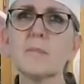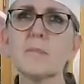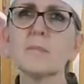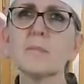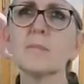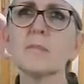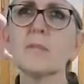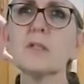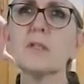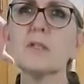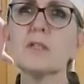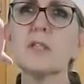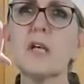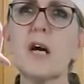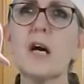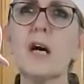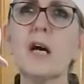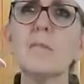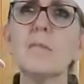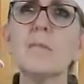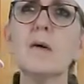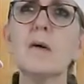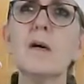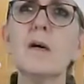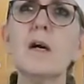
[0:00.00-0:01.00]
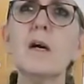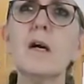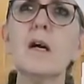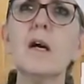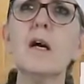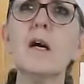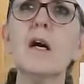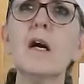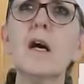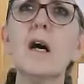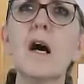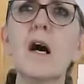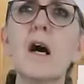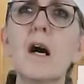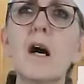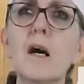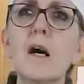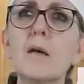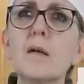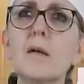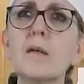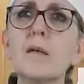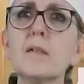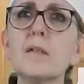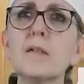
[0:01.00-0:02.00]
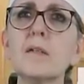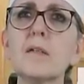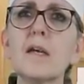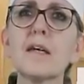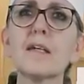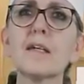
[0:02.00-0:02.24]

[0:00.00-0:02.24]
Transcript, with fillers: Good job. Yeah,